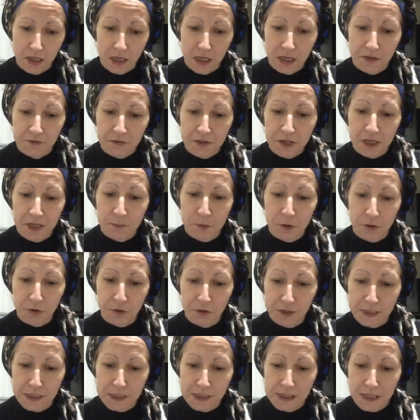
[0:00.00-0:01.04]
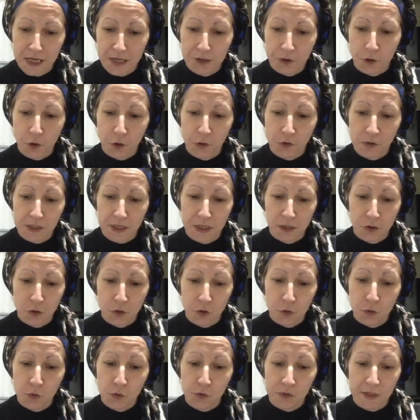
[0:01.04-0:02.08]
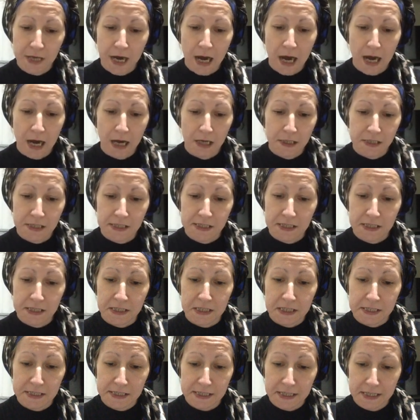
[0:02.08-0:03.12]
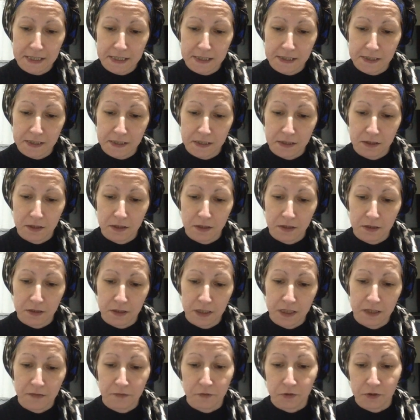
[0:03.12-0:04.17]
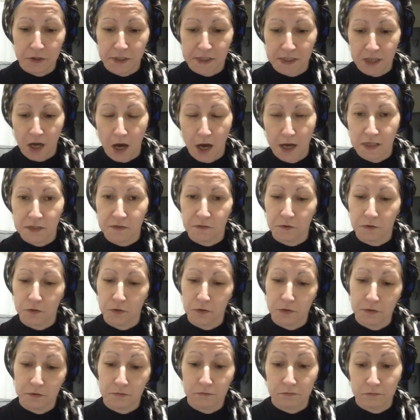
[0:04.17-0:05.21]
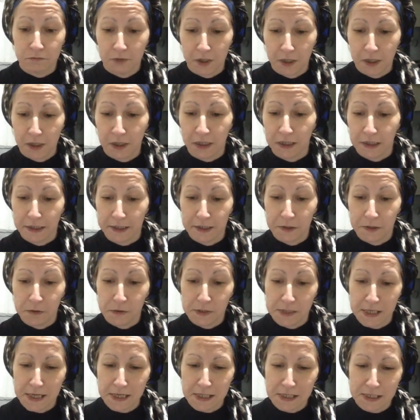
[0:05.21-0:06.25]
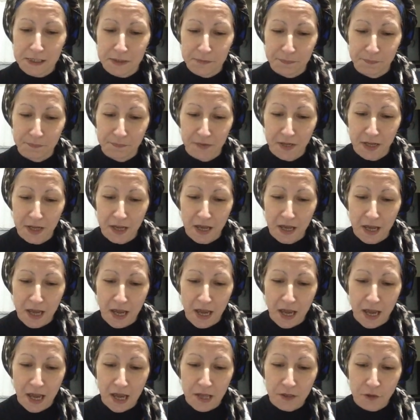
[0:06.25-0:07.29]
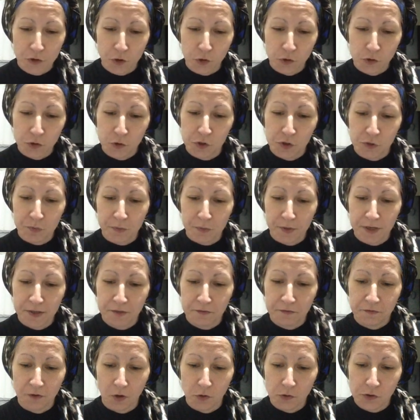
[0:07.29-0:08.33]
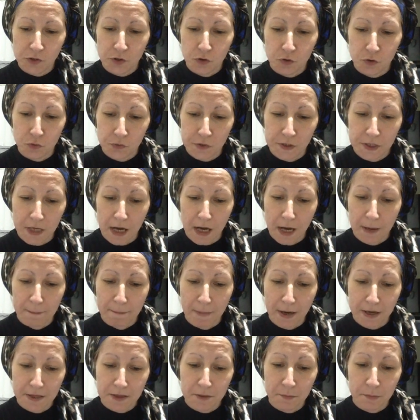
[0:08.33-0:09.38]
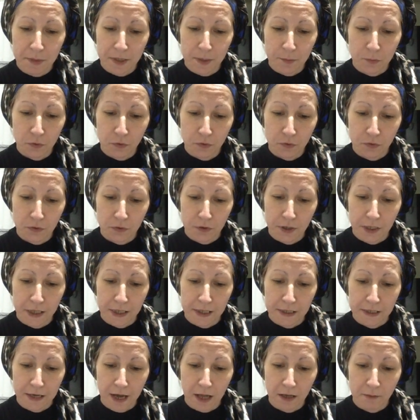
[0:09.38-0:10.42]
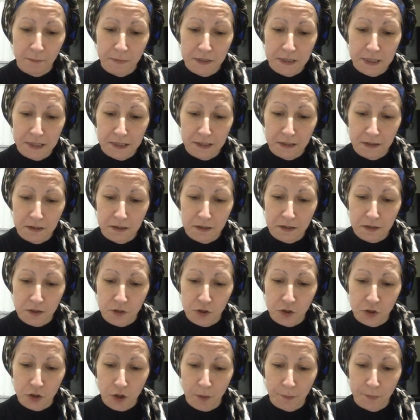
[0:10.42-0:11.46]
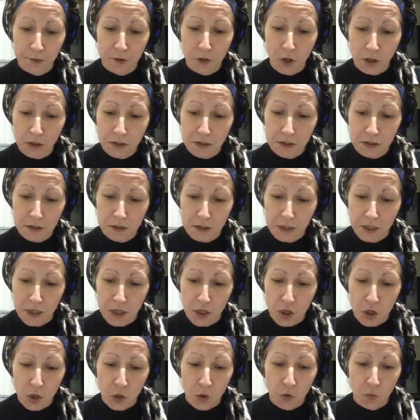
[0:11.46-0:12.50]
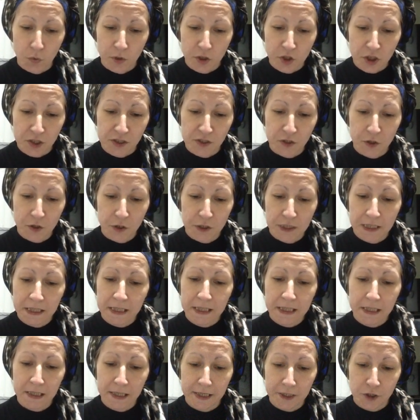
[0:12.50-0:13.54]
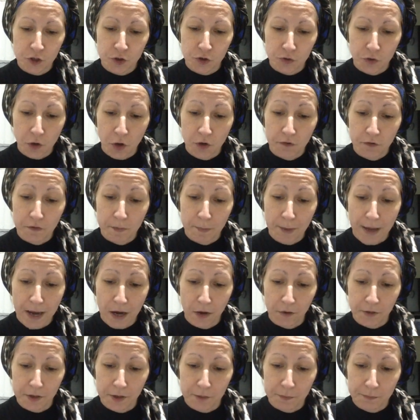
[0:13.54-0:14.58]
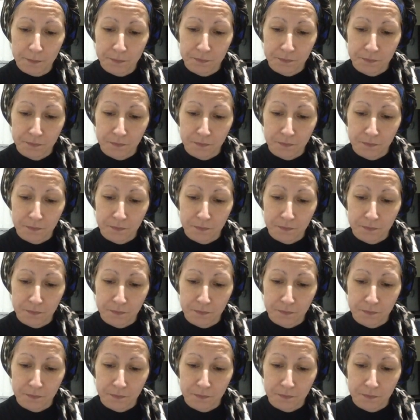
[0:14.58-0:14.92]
If the hypocrites and those in whose hearts is a disease, evil desires for illegal sex, and those who spread false news among the people in Al-Madinah stop not, we shall certainly let you overpower them.